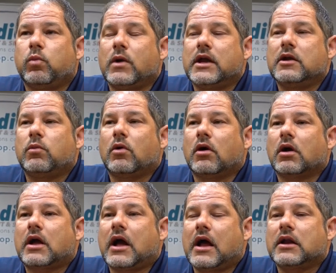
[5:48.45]
We were
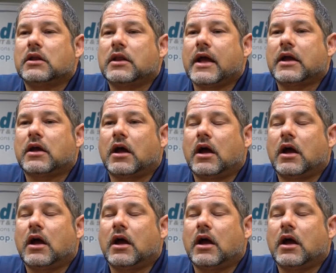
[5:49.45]
kind of like,